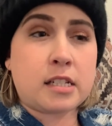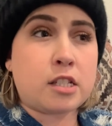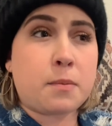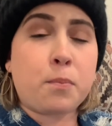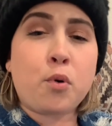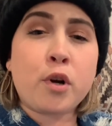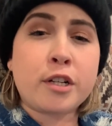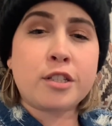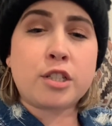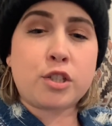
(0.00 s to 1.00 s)
it's
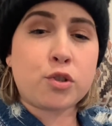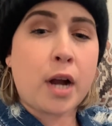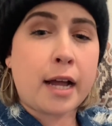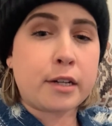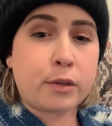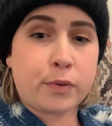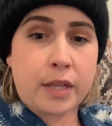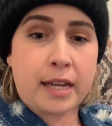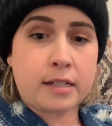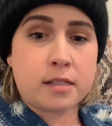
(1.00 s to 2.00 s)
important to try new
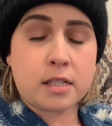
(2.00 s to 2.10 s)
things.